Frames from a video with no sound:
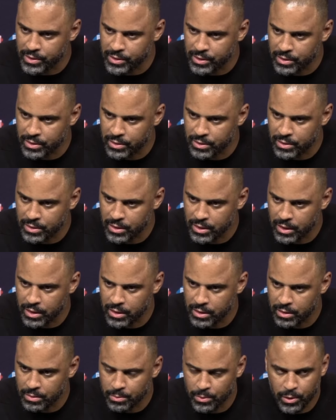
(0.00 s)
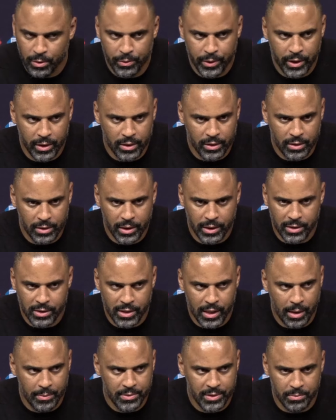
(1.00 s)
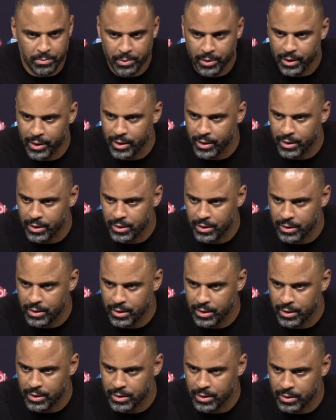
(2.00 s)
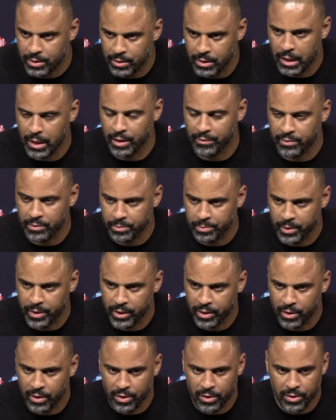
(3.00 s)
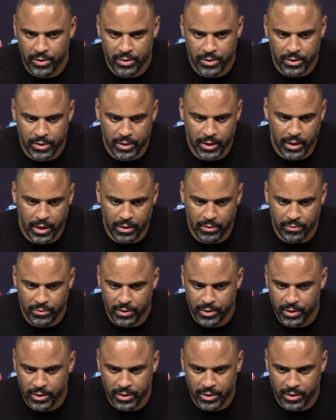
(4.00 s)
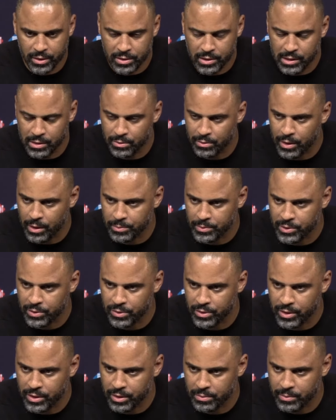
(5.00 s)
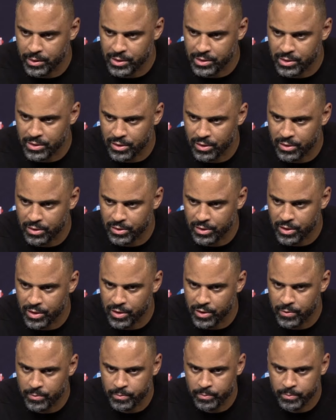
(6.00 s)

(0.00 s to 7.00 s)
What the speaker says: And the more we can get stops and play and not have to play call and get out and run, I think it's equal opportunity. It makes us harder to guard.